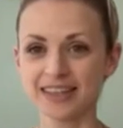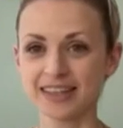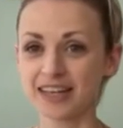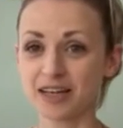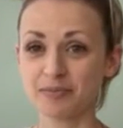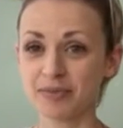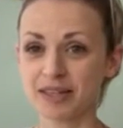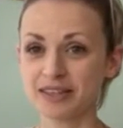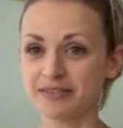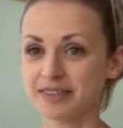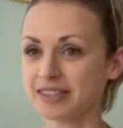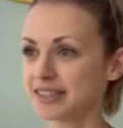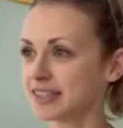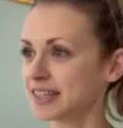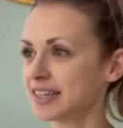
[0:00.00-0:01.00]
Can't believe
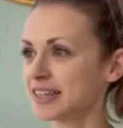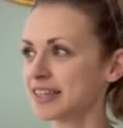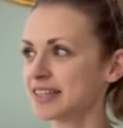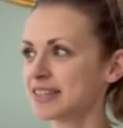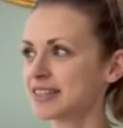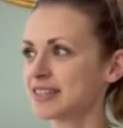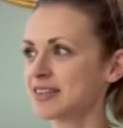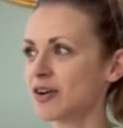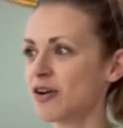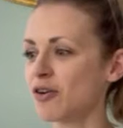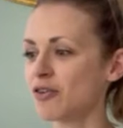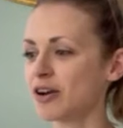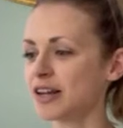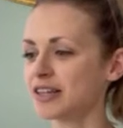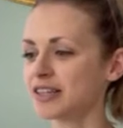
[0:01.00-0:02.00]
it. It's
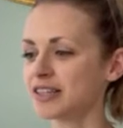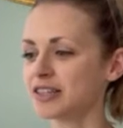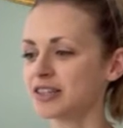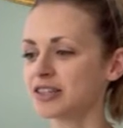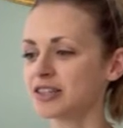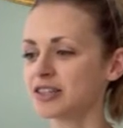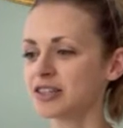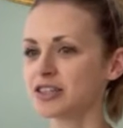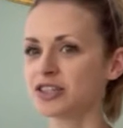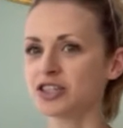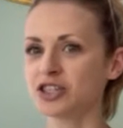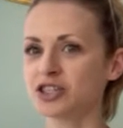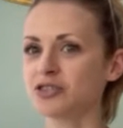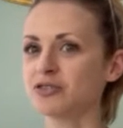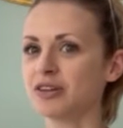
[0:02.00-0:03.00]
already
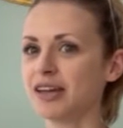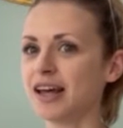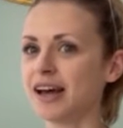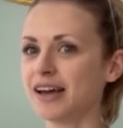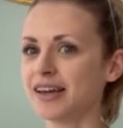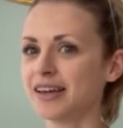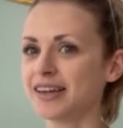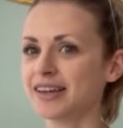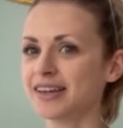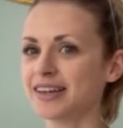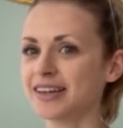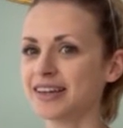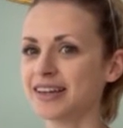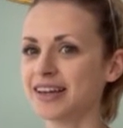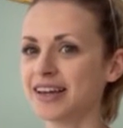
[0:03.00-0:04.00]
July
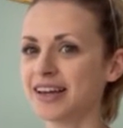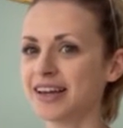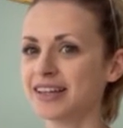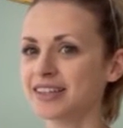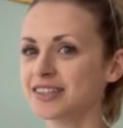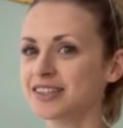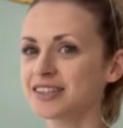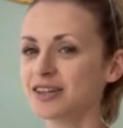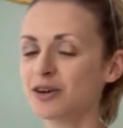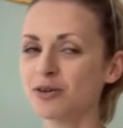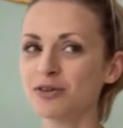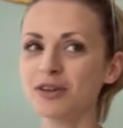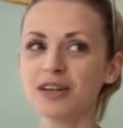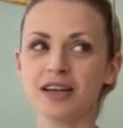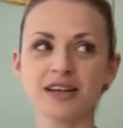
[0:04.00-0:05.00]
and the
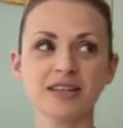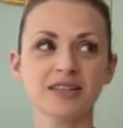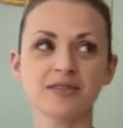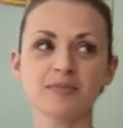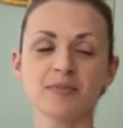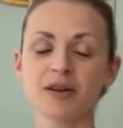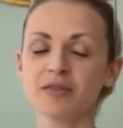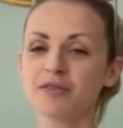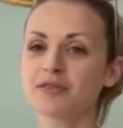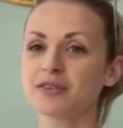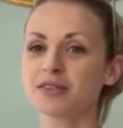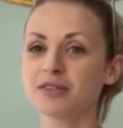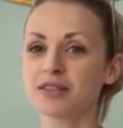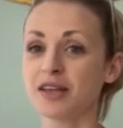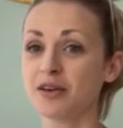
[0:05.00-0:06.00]
whole last
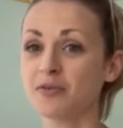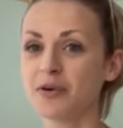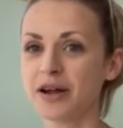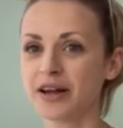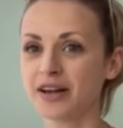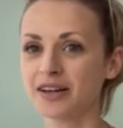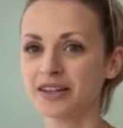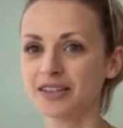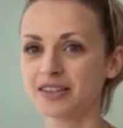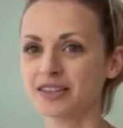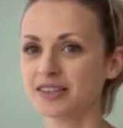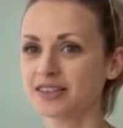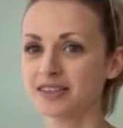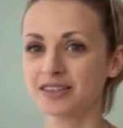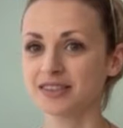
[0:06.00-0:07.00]
months they were
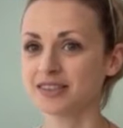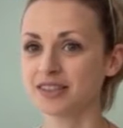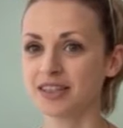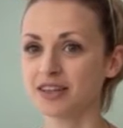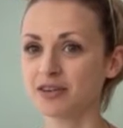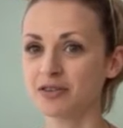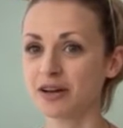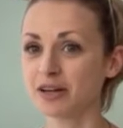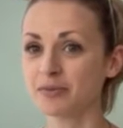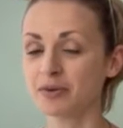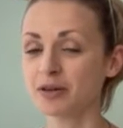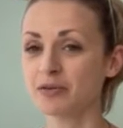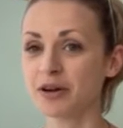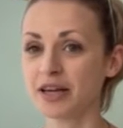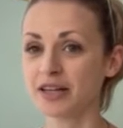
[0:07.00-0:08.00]

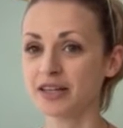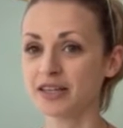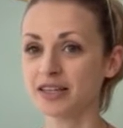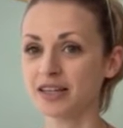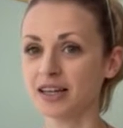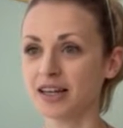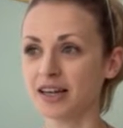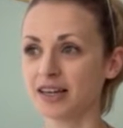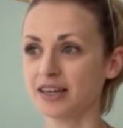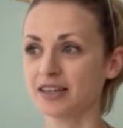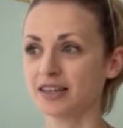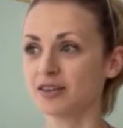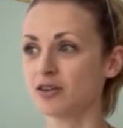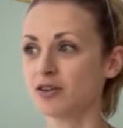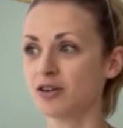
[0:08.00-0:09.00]
incredibly rainy, like
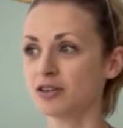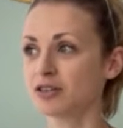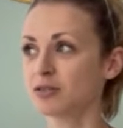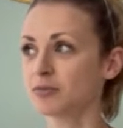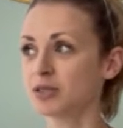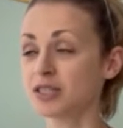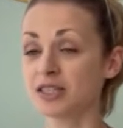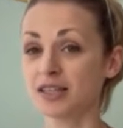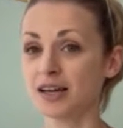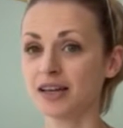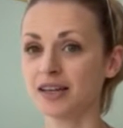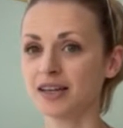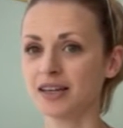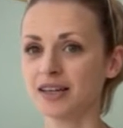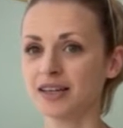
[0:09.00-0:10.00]
autumn
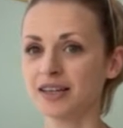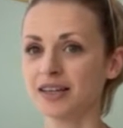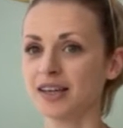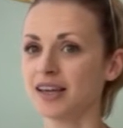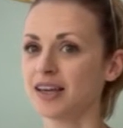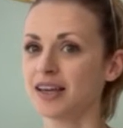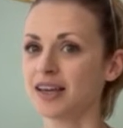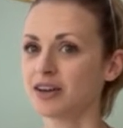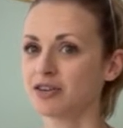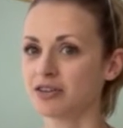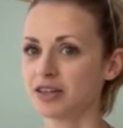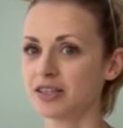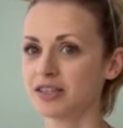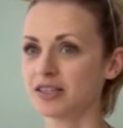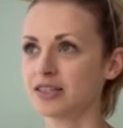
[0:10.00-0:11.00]
style.
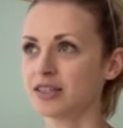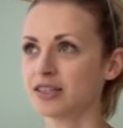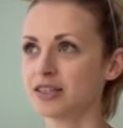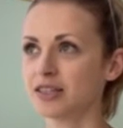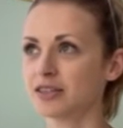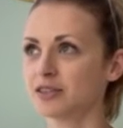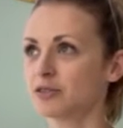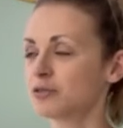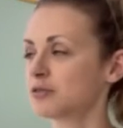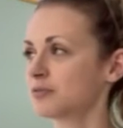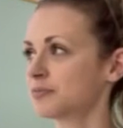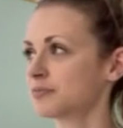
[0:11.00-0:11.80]
Crazy, I tell you.